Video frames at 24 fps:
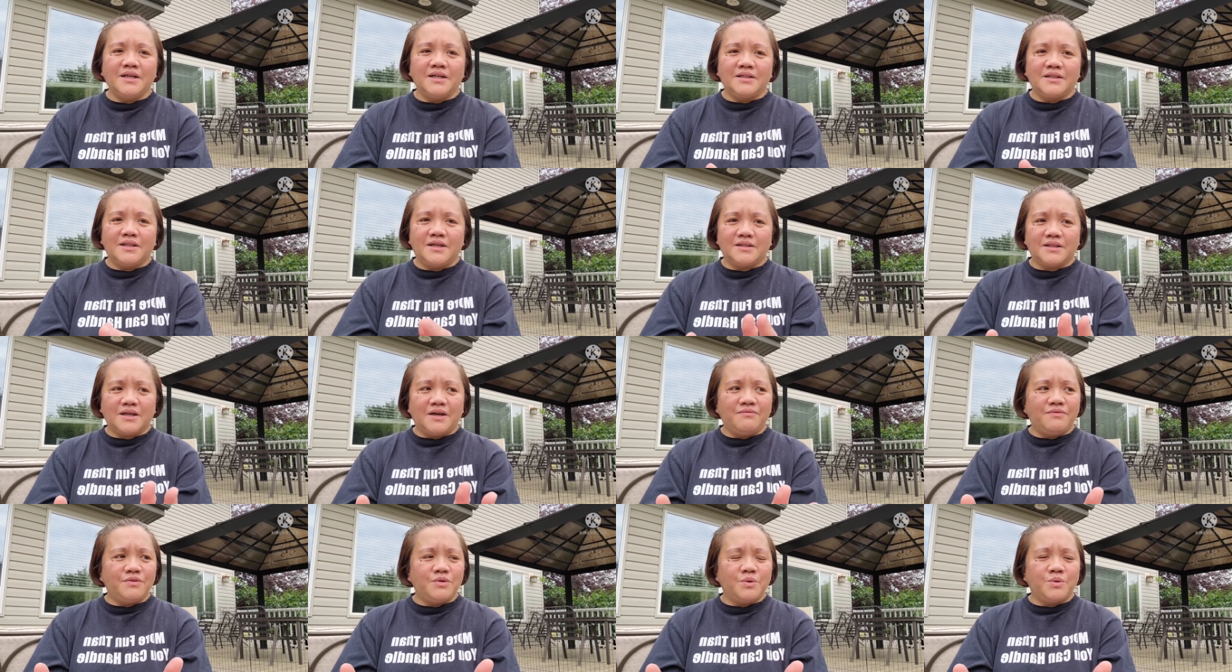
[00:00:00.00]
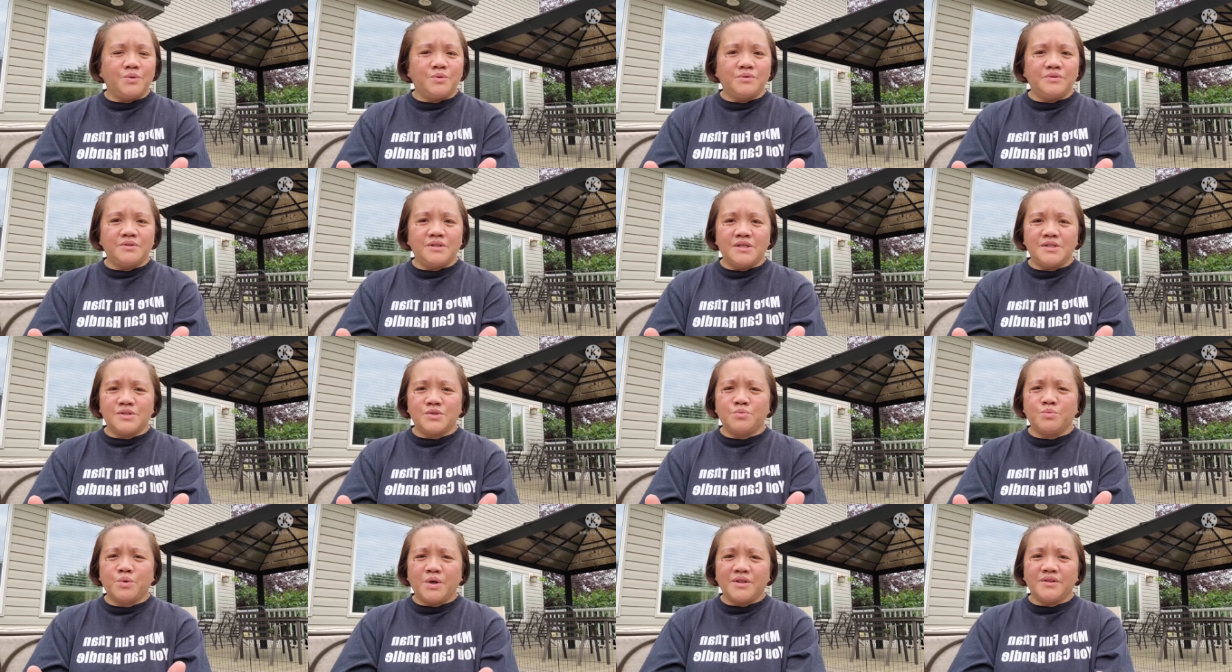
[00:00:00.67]
that I've known
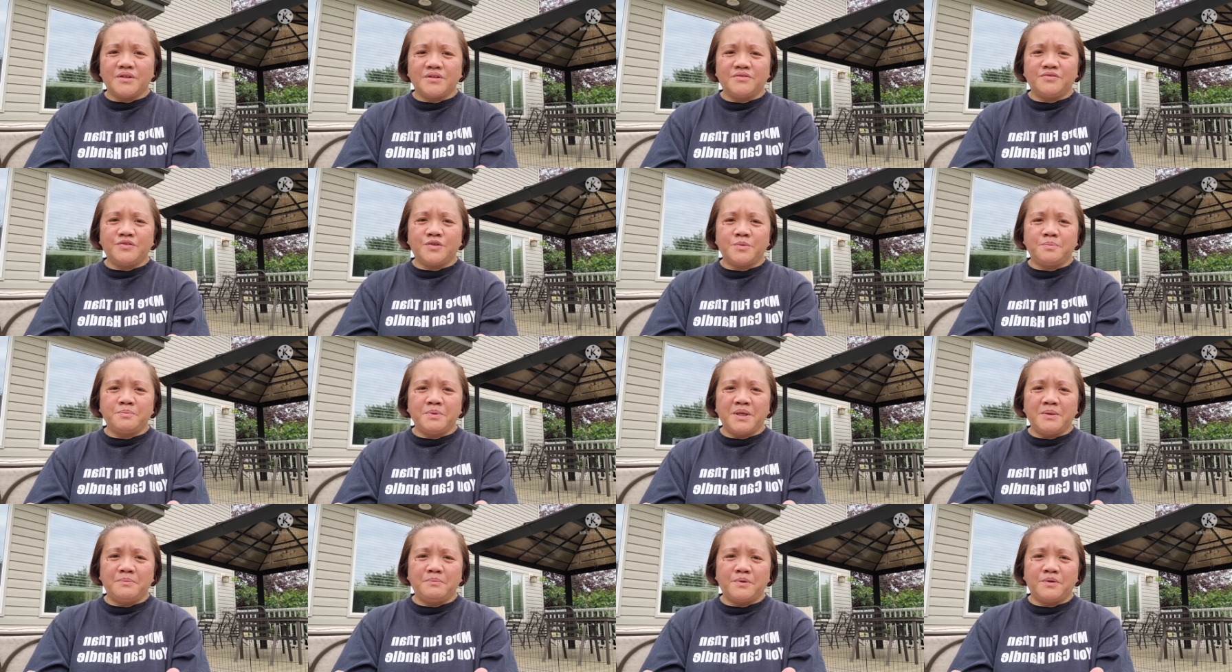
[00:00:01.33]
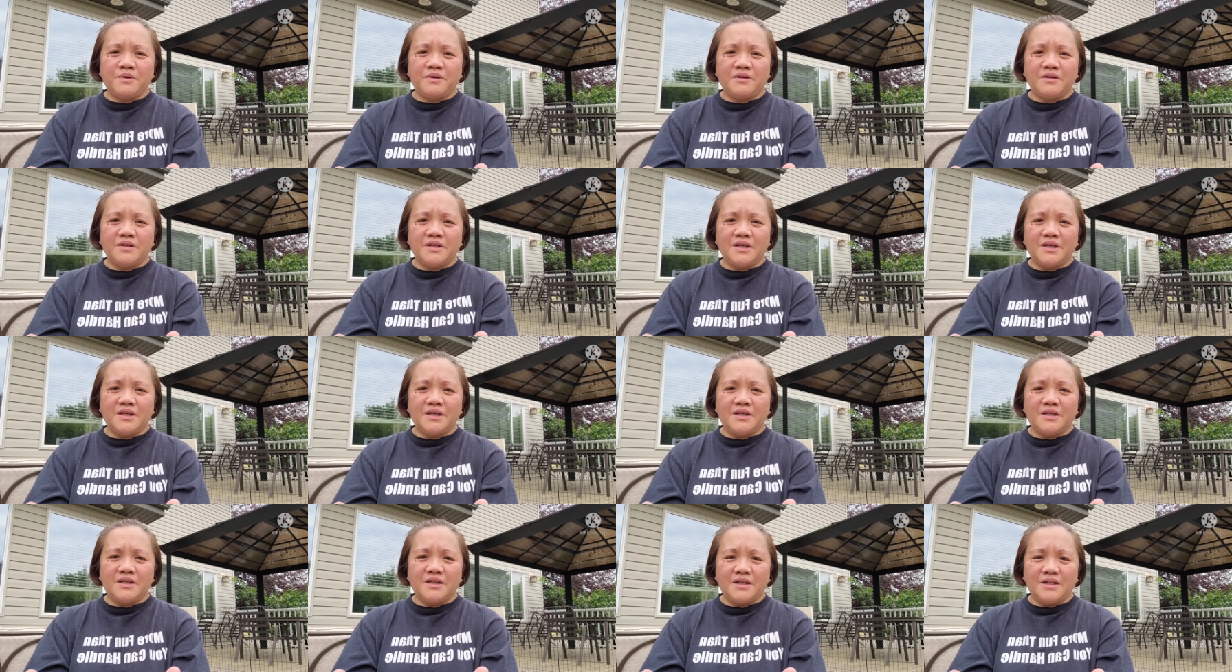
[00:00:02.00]
these wonderful people
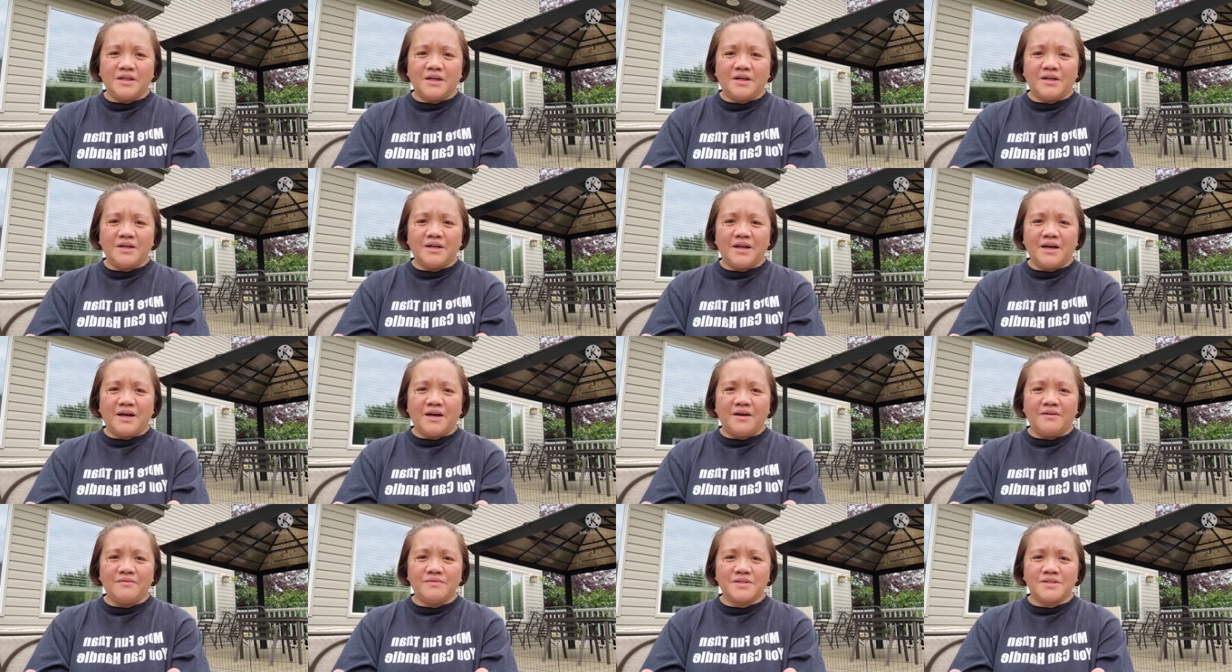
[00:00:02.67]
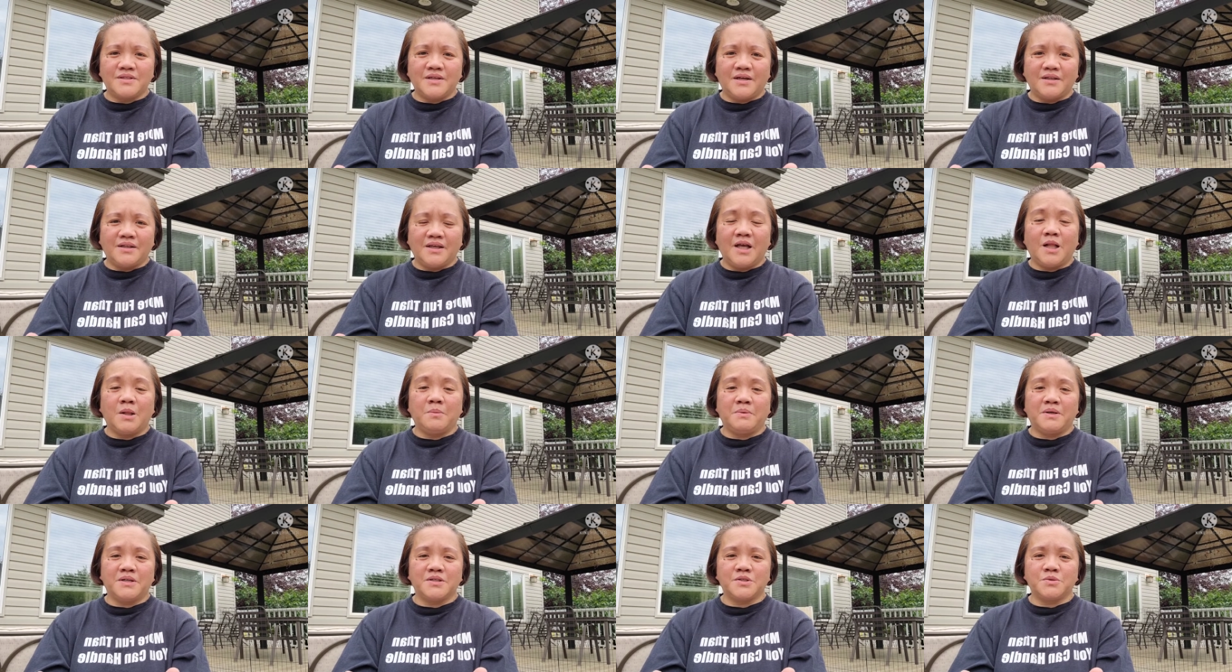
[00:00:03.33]
in, in our lives that
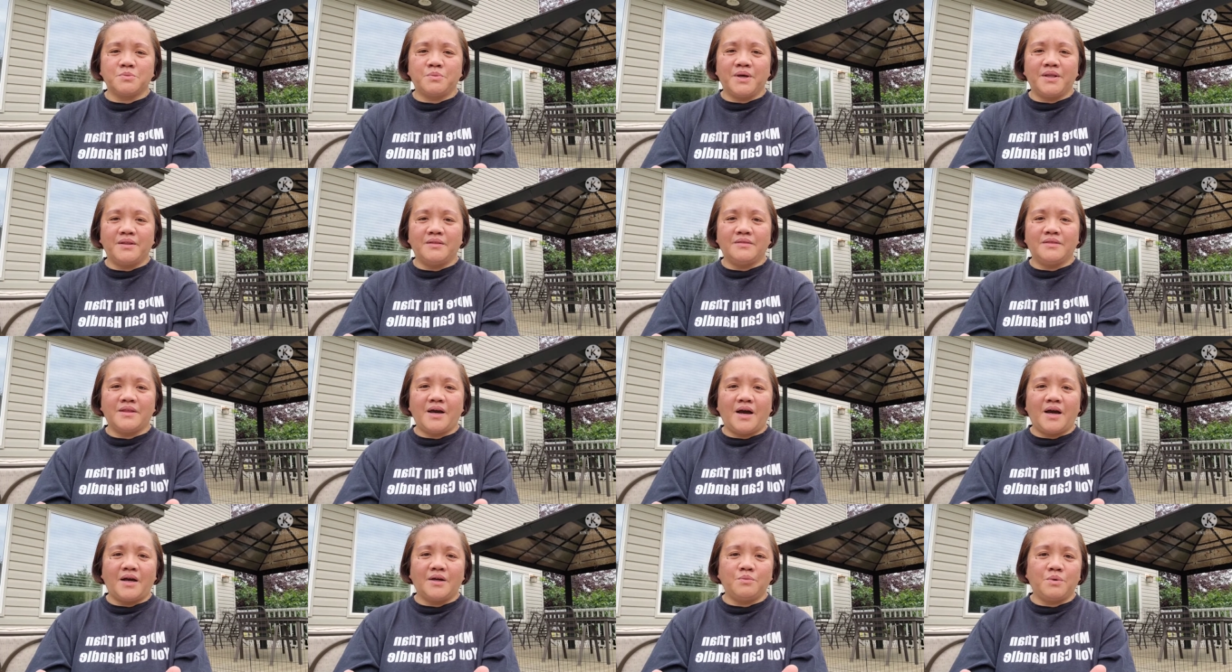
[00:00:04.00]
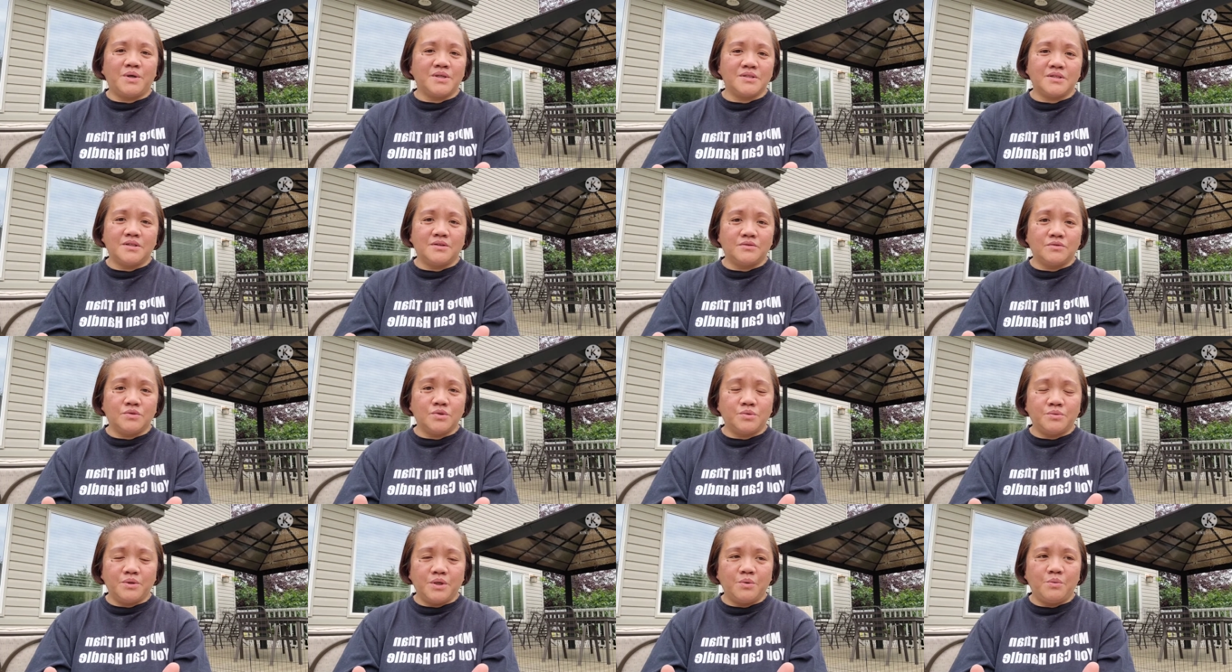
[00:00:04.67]
help us when dad
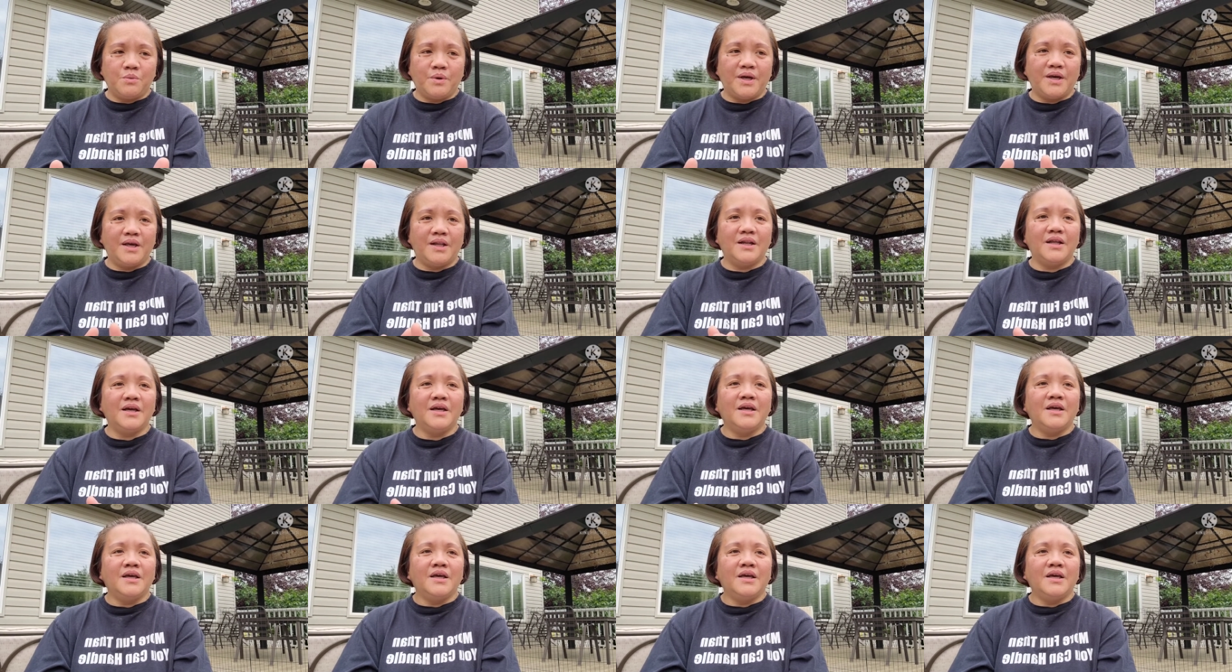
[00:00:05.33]
wasn't doing well.